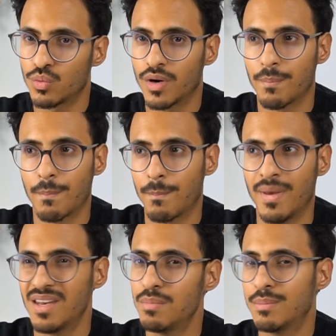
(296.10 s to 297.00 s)
what
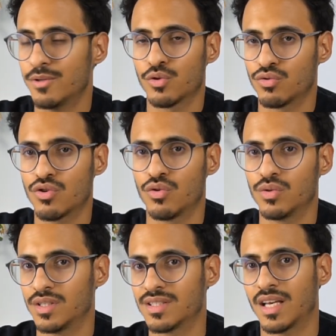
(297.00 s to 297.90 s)
many people don't know
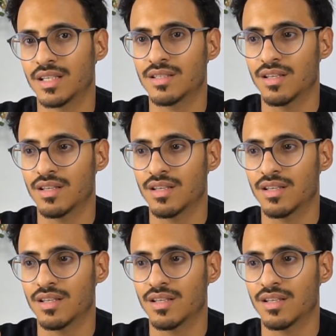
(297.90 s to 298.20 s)
is that